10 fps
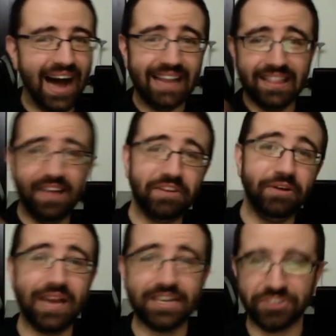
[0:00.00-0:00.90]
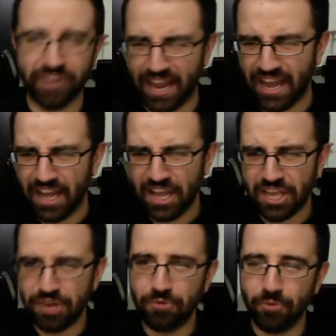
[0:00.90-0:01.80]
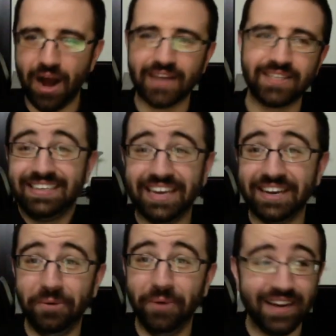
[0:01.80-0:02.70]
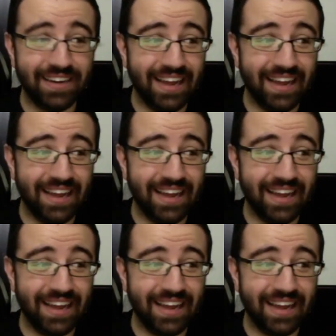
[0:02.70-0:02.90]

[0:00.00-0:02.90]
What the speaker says: I love you, yesterday. You rocked. You know what?